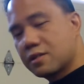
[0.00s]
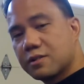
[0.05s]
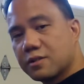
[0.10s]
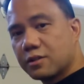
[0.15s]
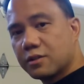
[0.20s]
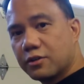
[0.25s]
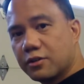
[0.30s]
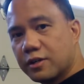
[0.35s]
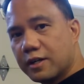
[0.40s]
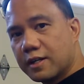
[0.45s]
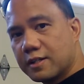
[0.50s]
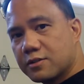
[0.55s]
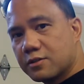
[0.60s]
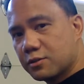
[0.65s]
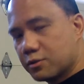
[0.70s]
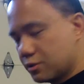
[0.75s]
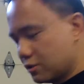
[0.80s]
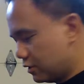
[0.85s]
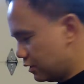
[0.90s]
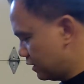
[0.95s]
so they're not so
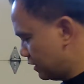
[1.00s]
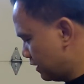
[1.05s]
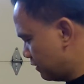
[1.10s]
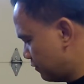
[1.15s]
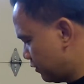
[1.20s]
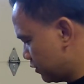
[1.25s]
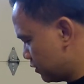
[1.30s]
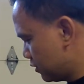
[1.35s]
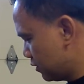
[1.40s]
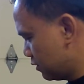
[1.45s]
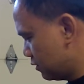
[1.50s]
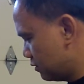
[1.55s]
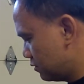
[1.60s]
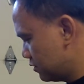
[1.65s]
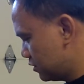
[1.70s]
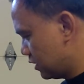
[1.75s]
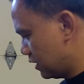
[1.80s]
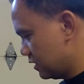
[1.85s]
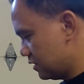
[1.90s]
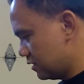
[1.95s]
dirty. I've also
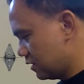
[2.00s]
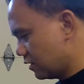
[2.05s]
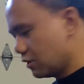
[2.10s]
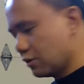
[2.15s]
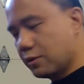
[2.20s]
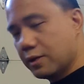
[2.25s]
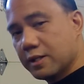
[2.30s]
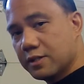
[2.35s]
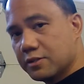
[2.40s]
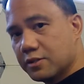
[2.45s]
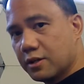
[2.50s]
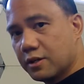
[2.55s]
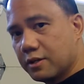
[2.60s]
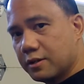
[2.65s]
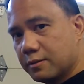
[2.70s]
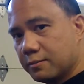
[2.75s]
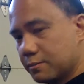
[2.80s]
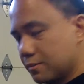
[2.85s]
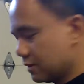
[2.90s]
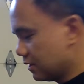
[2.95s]
chased the threads on
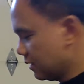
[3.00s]
them.